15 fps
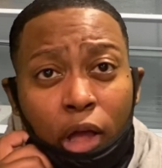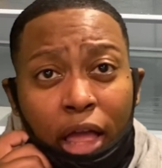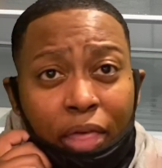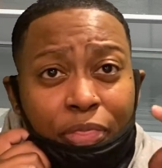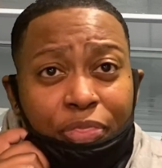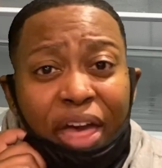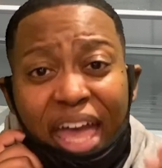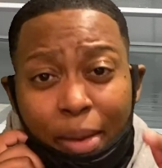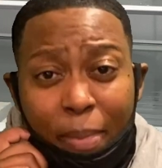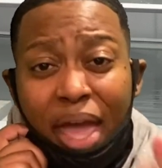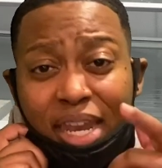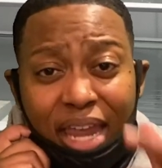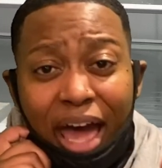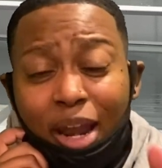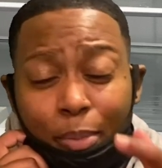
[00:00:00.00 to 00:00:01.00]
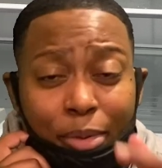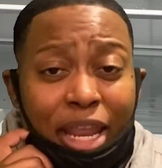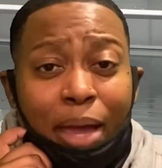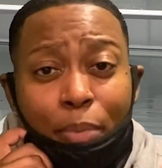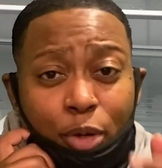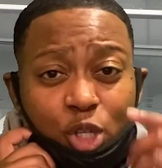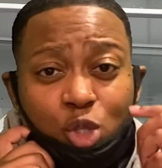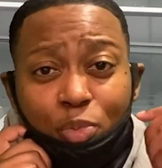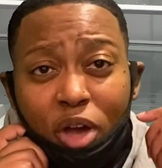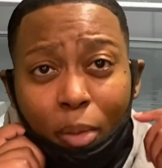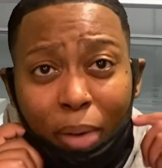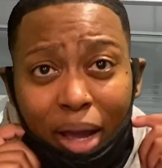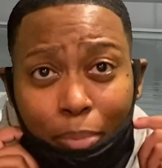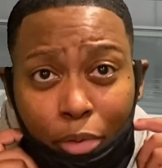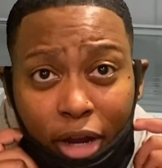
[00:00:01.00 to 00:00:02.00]
they may not have been able to smell my
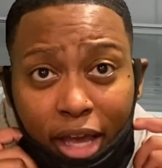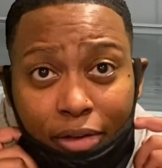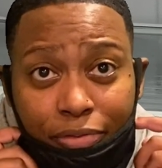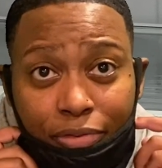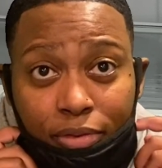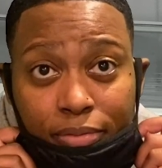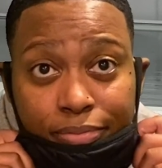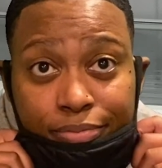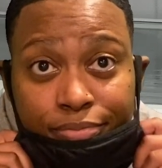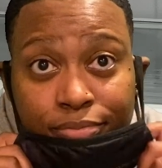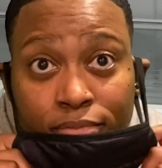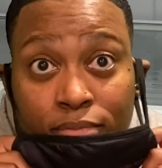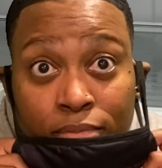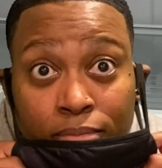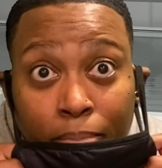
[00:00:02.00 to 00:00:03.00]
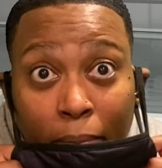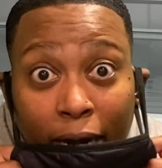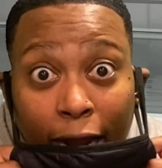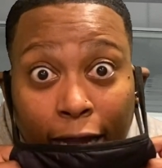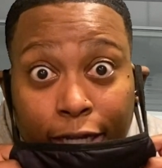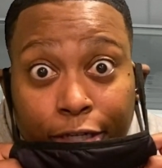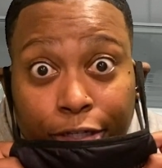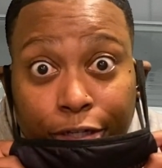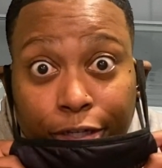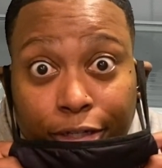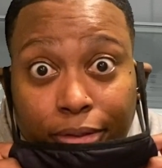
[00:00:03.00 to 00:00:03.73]
breath, but I could.